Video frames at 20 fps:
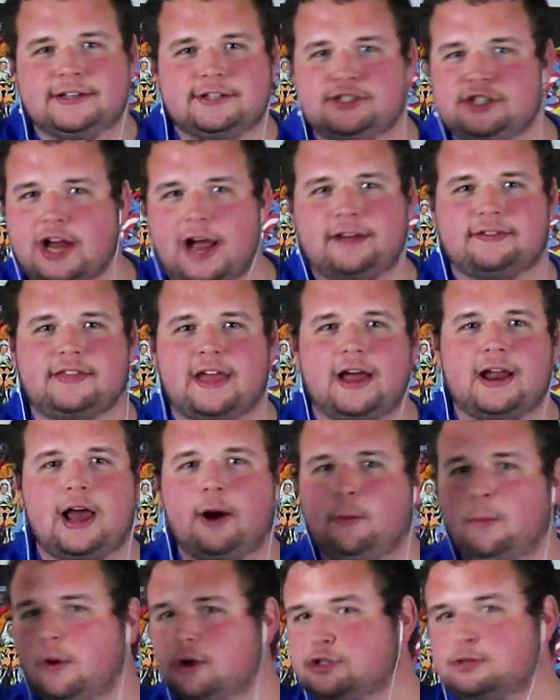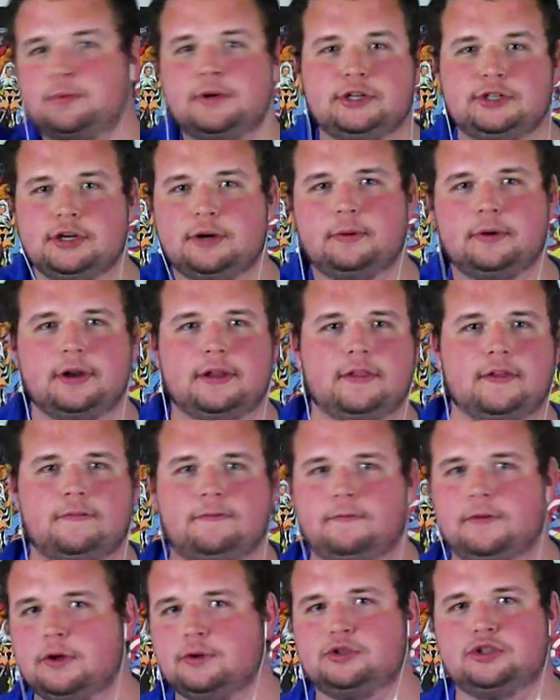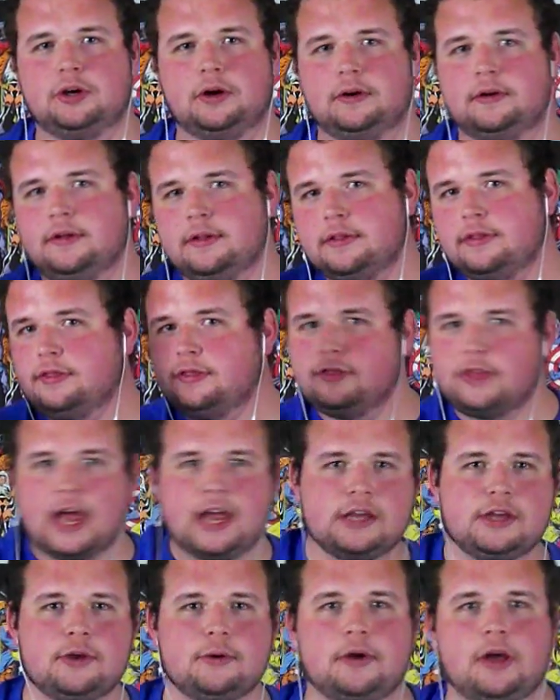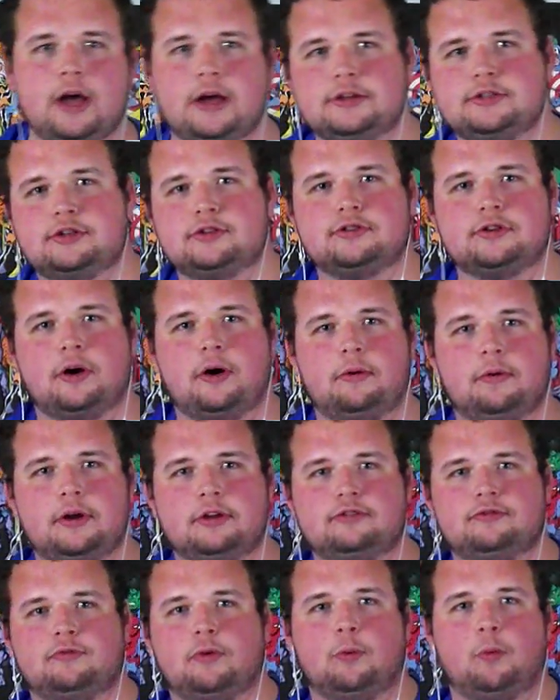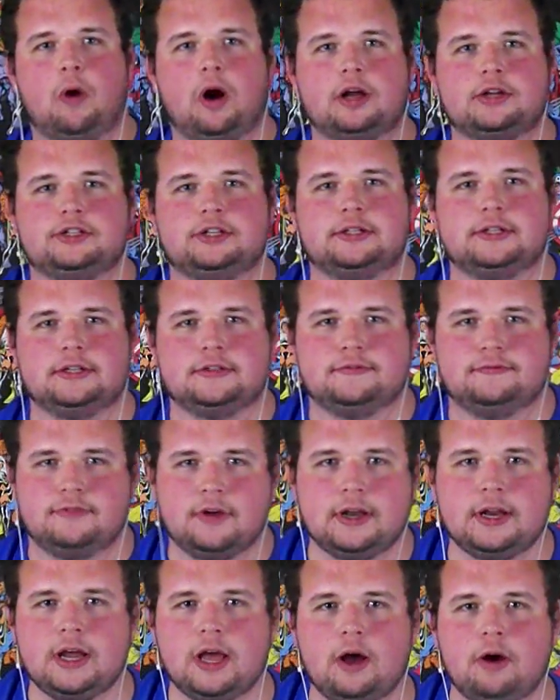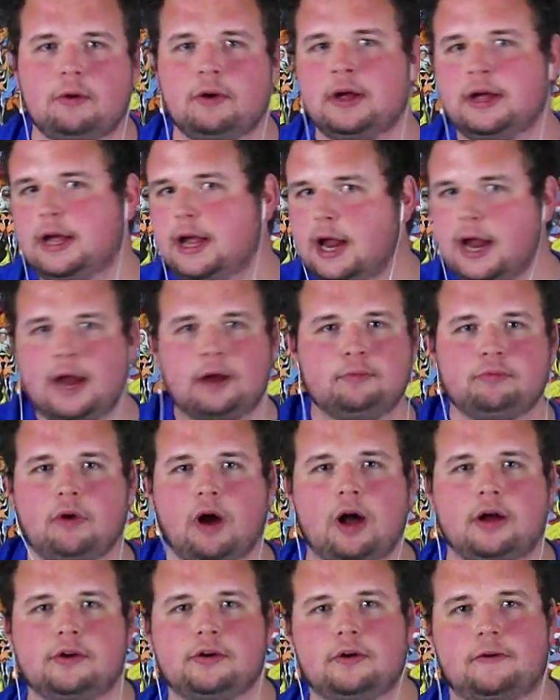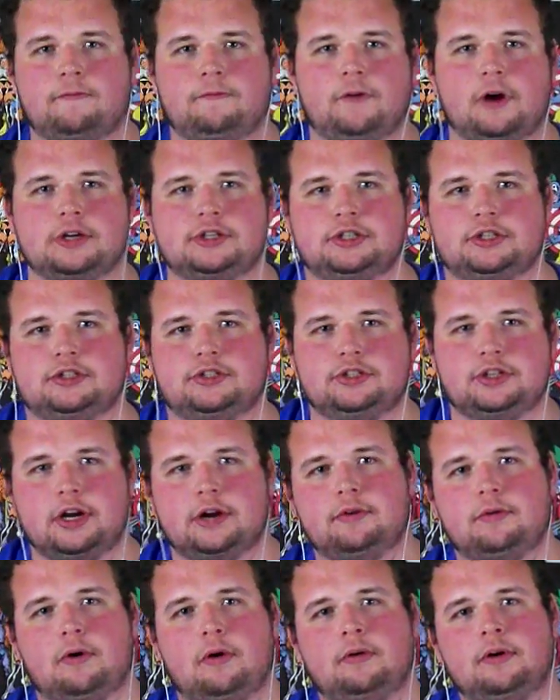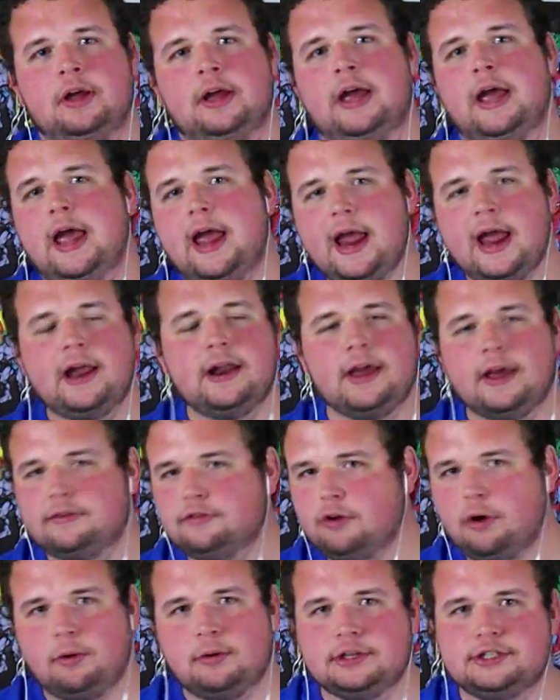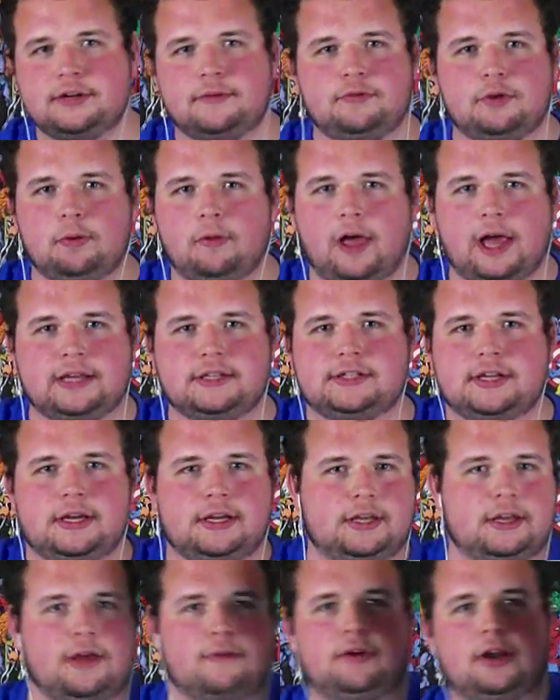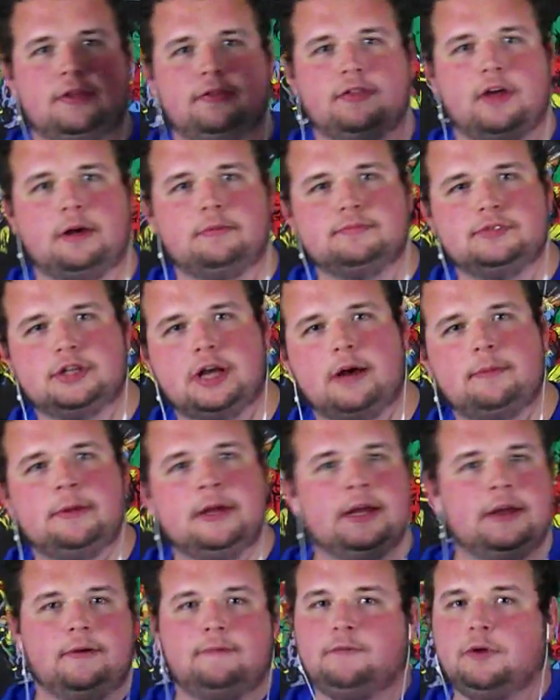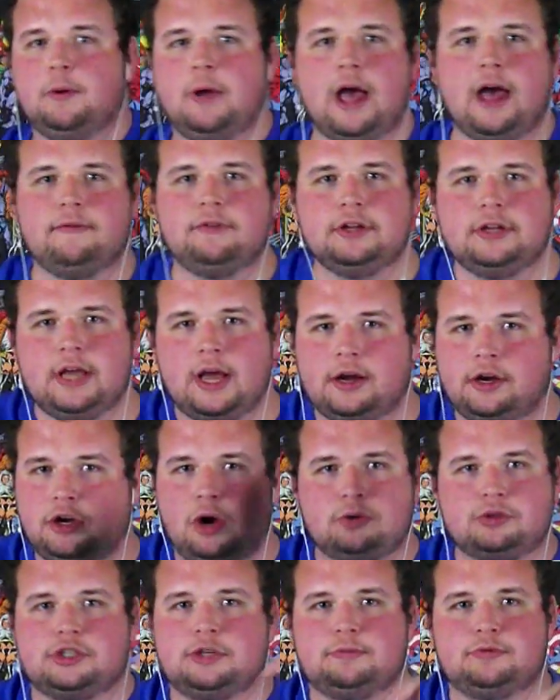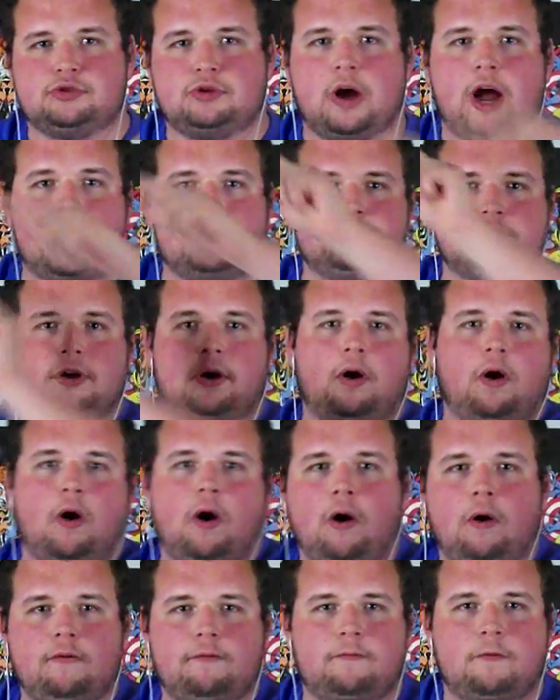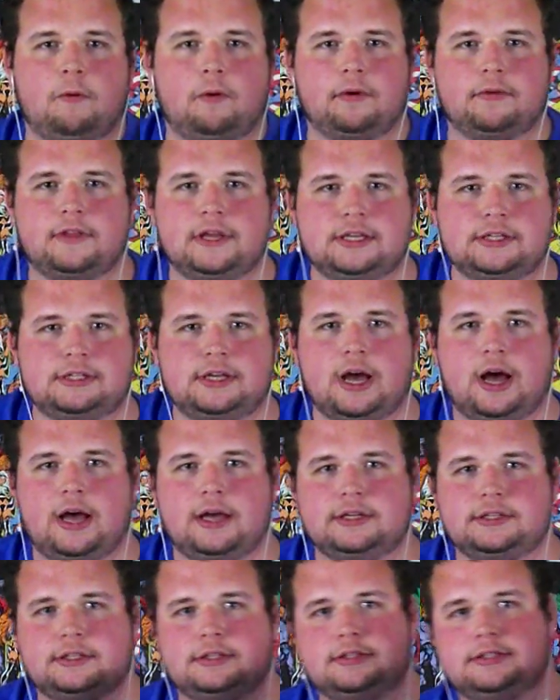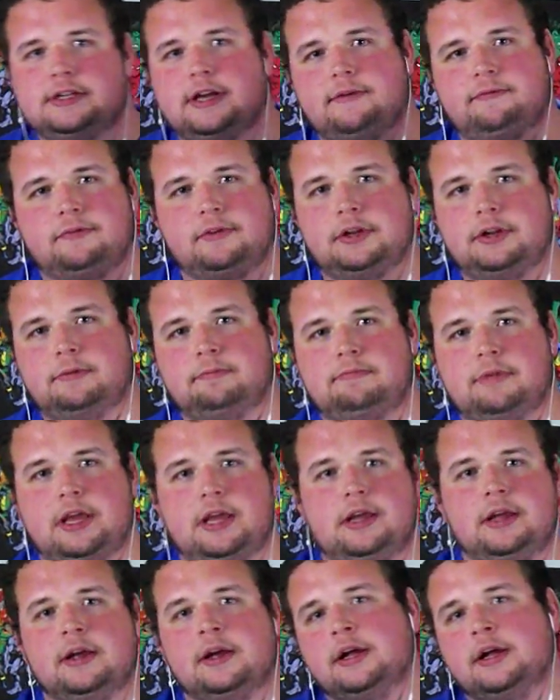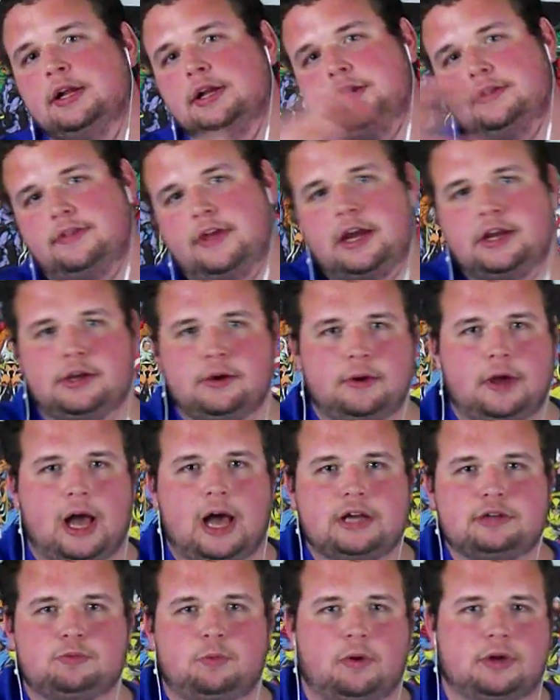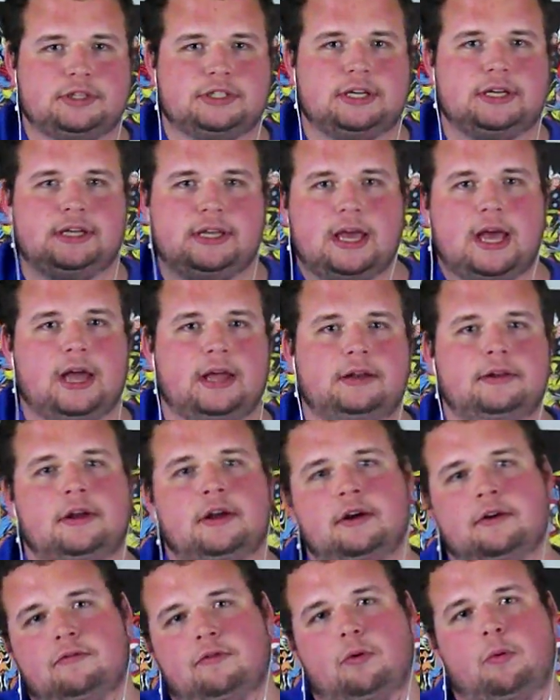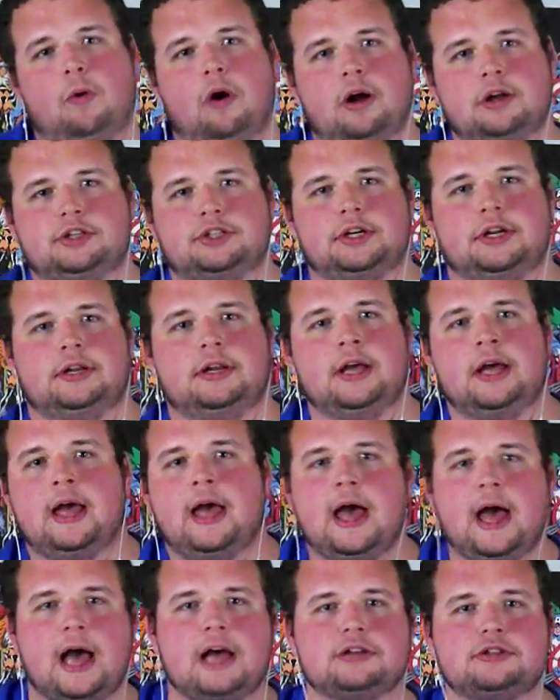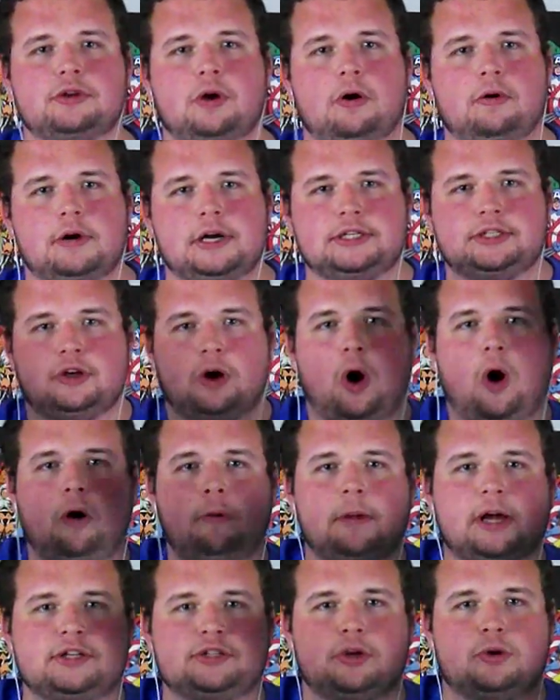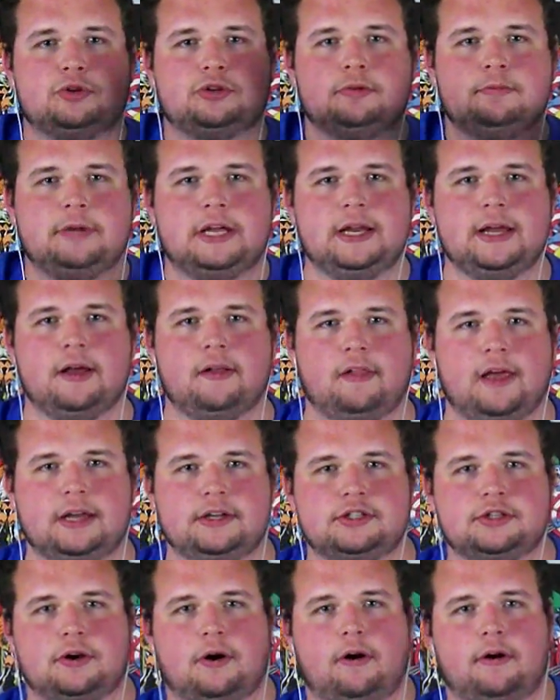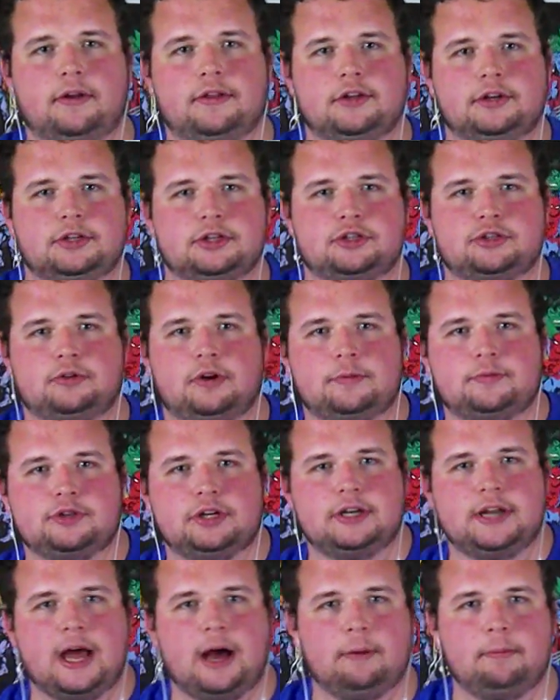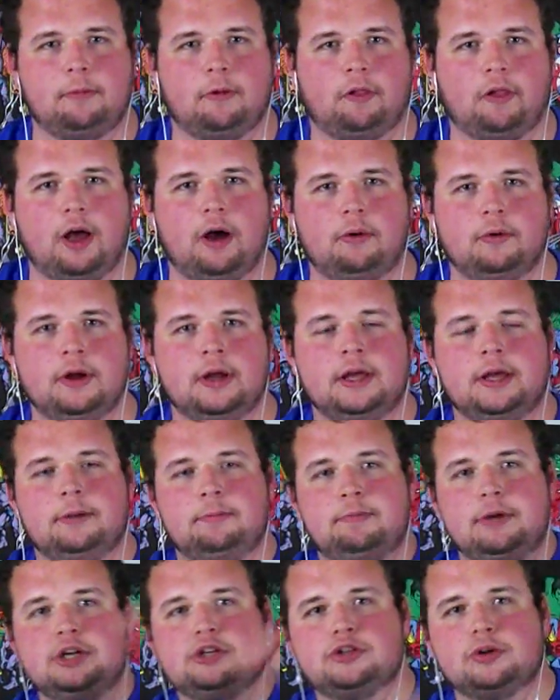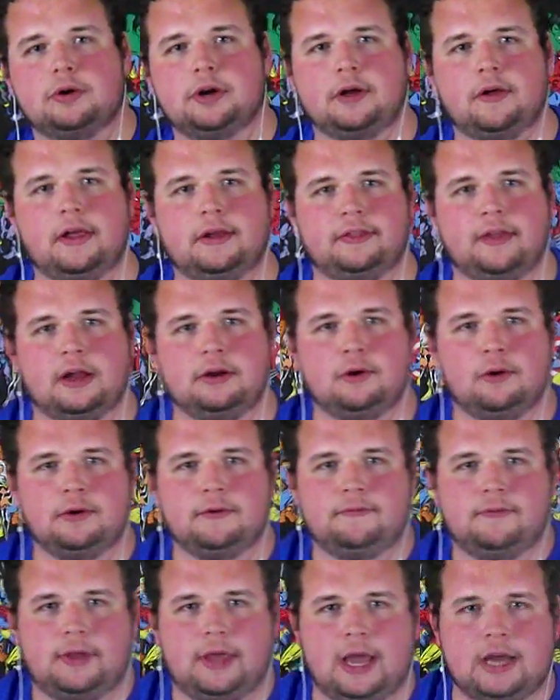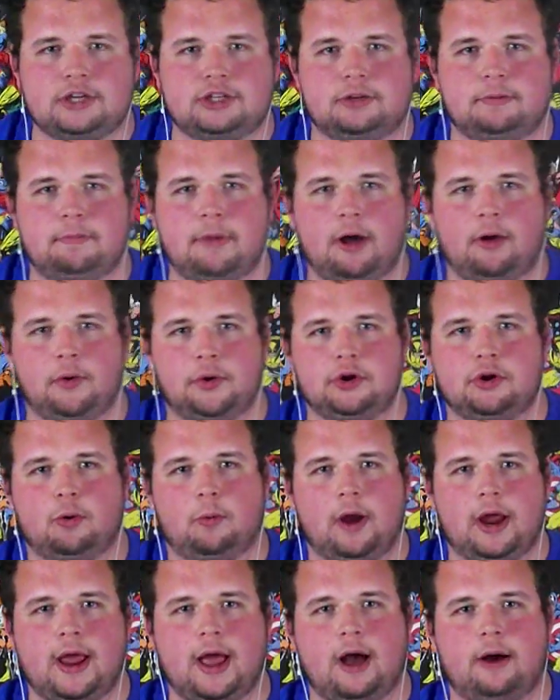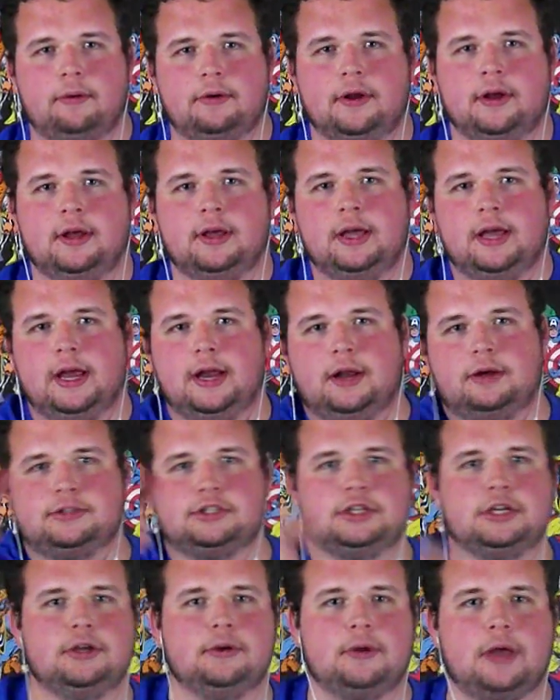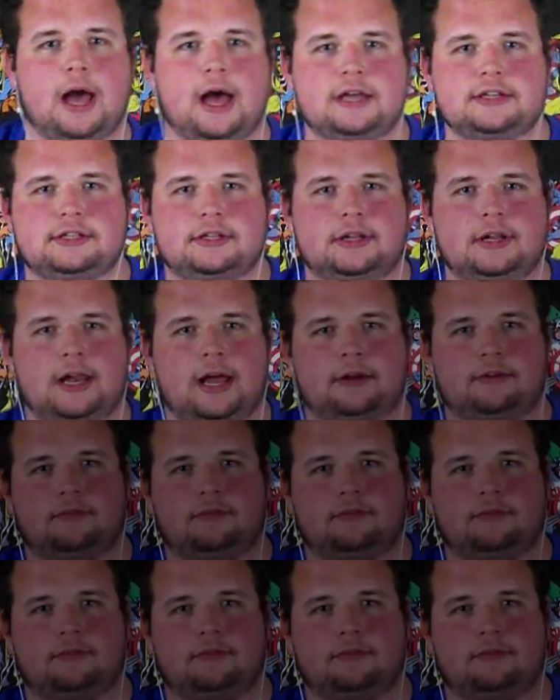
check that out once we do it in the future. Thank you guys, as always, for watching this video and Rotten or Fresh in general. And as always, if you liked it, give it a thumbs up. If you haven't yet, go subscribe to all four of these guys and definitely to me. Thank you guys once again for watching. As always, all my social media links are in the description down below. Be sure to click that notification bell on your way out, and I'll see you guys in the next